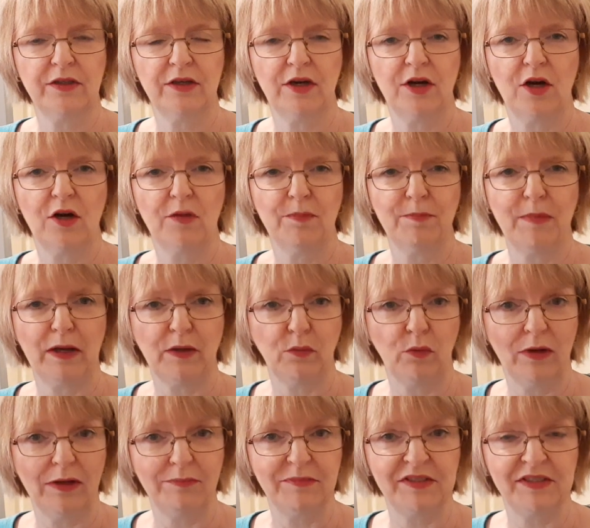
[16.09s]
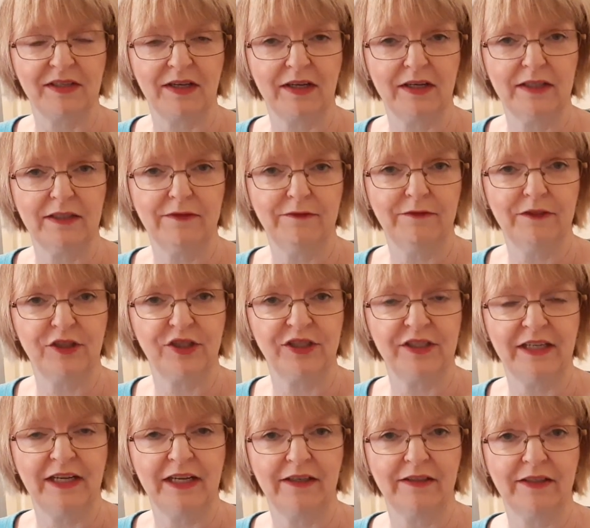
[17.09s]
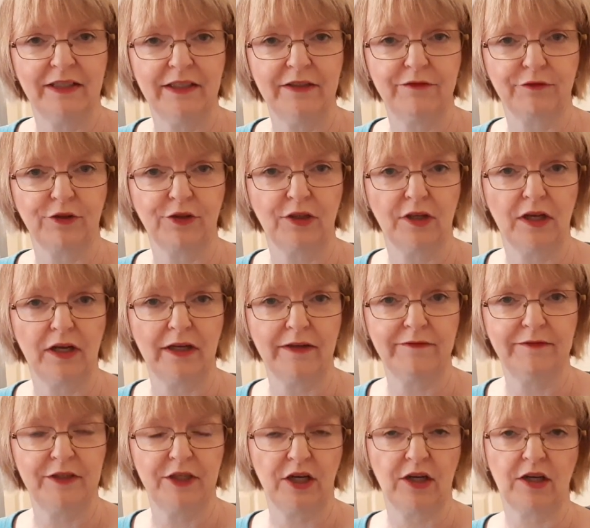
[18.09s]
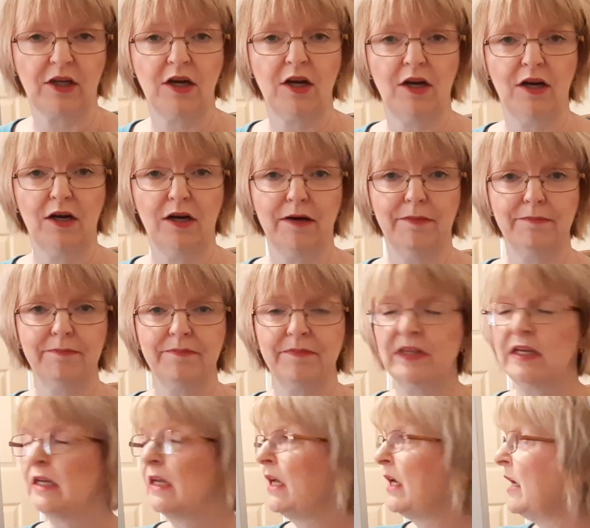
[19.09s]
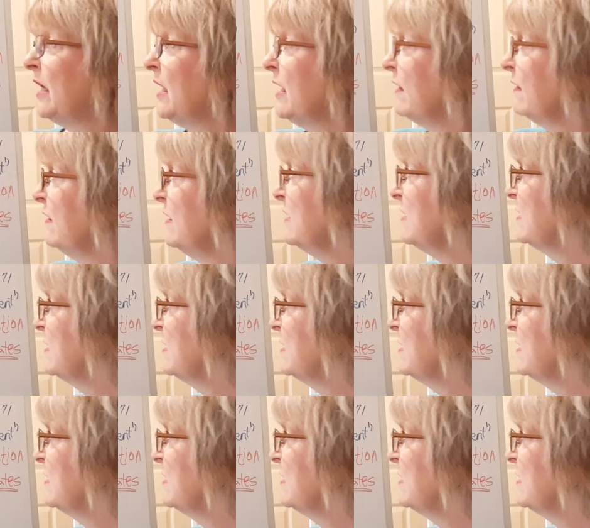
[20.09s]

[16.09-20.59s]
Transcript: on my website, visionalityforlife.com. This